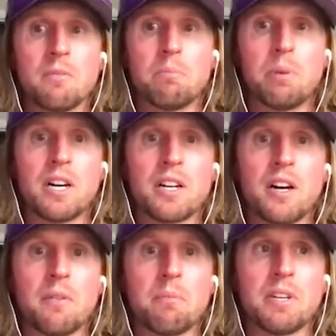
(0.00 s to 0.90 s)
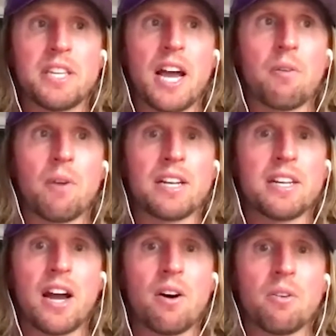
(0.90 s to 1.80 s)
But yeah, right
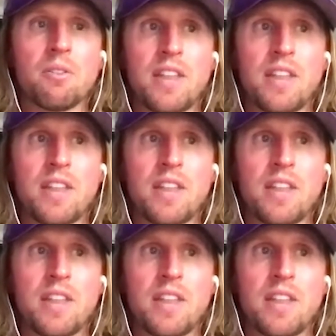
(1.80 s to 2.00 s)
now,